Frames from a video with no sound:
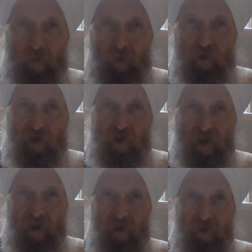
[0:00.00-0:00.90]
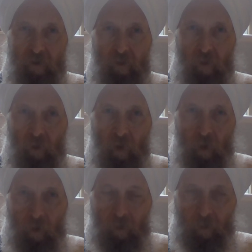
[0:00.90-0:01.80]
you just try and
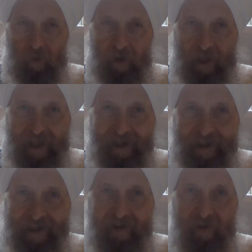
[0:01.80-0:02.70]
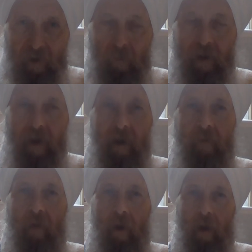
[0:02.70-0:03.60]
go in an analytical way
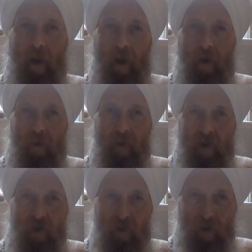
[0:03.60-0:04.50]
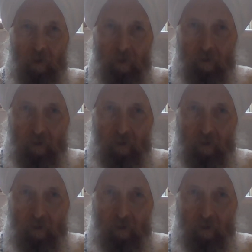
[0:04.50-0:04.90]
and write your